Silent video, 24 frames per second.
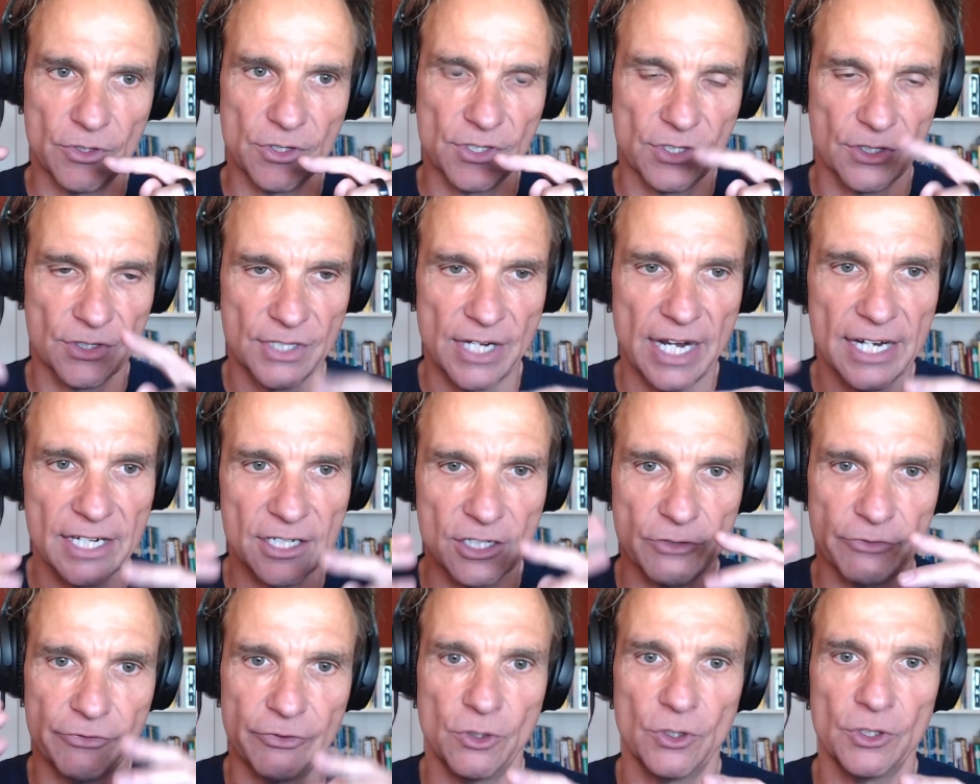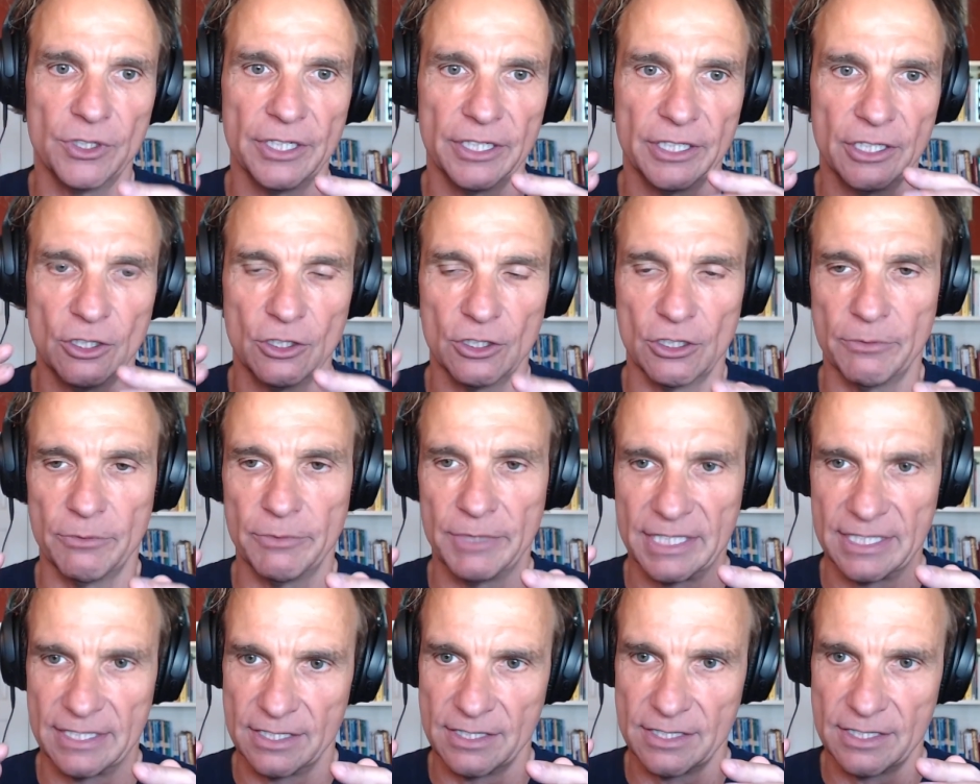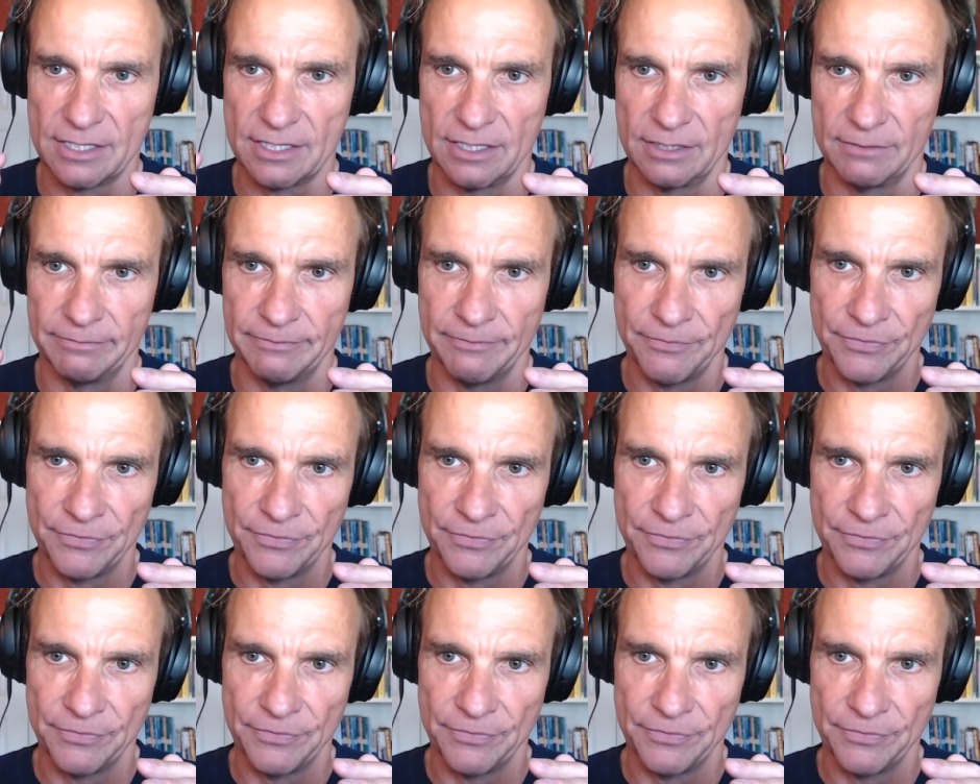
society, for an economic system.